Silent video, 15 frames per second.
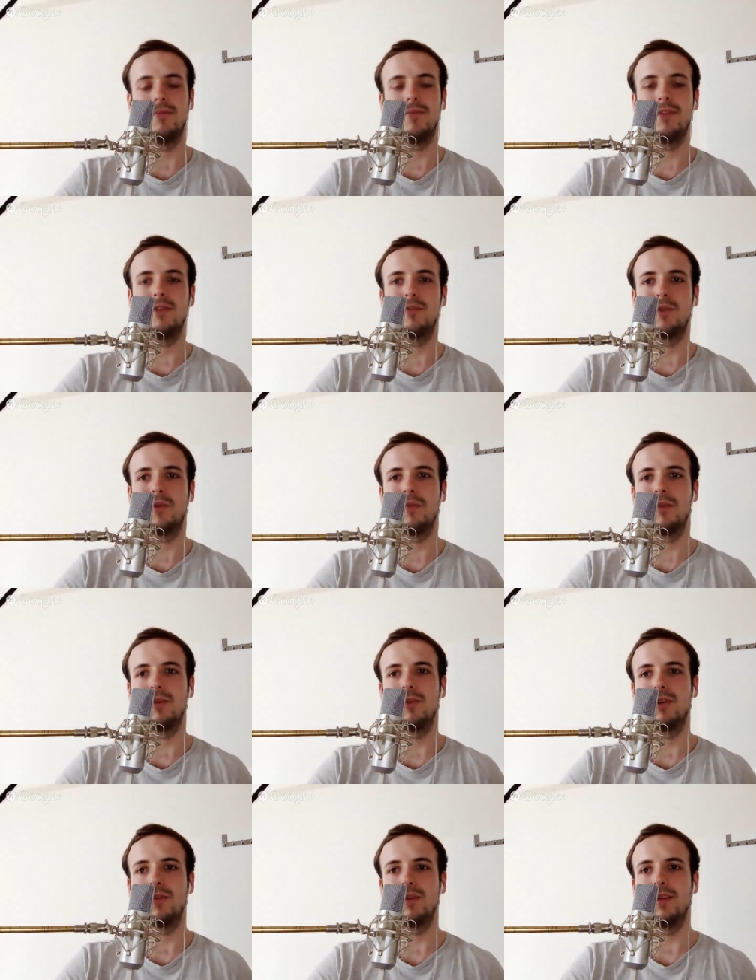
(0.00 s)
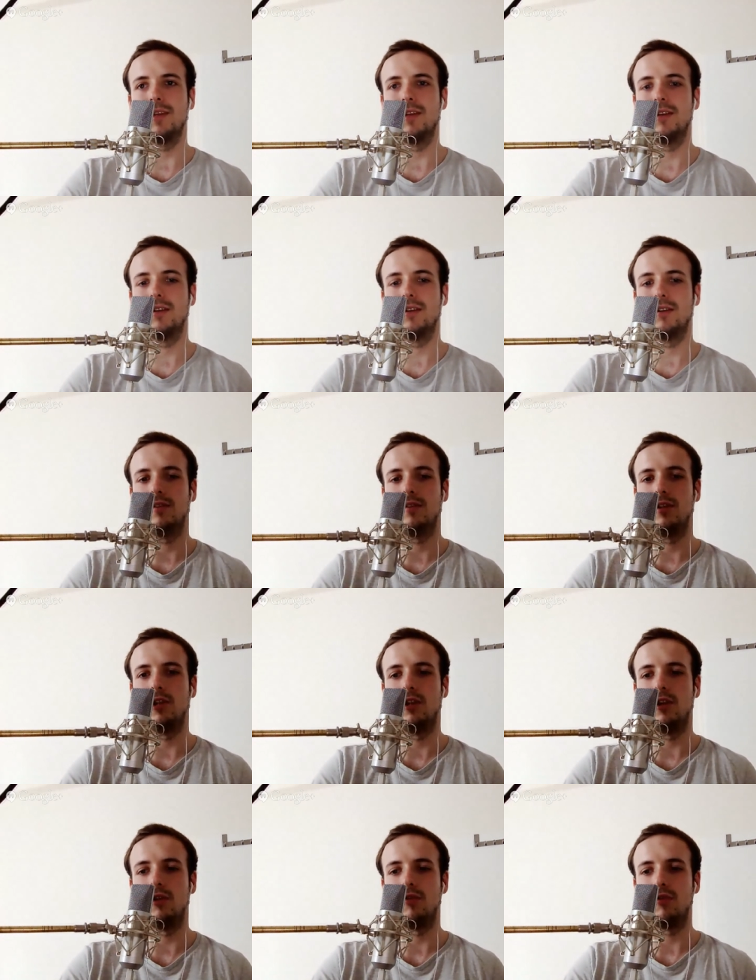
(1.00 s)
you probably want to be
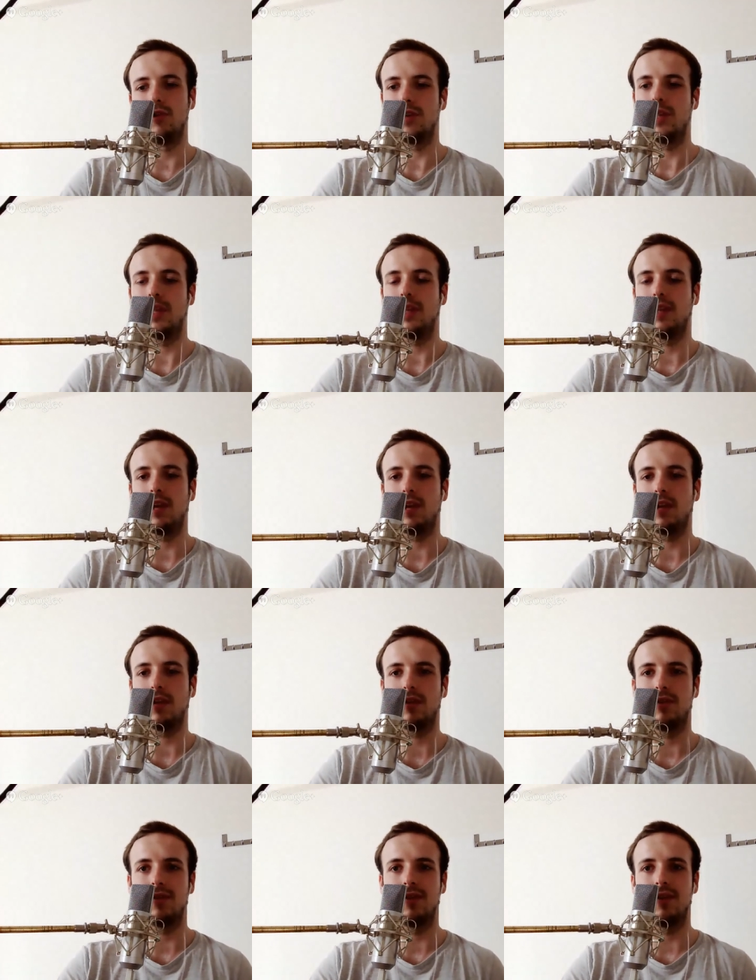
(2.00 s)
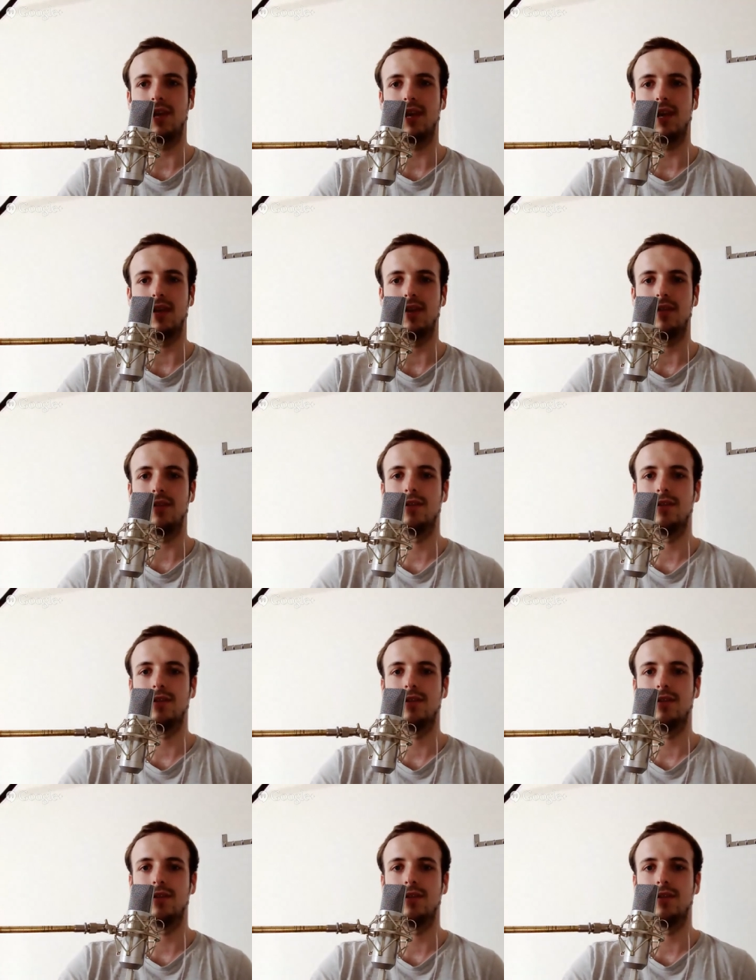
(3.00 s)
lower than that if you can.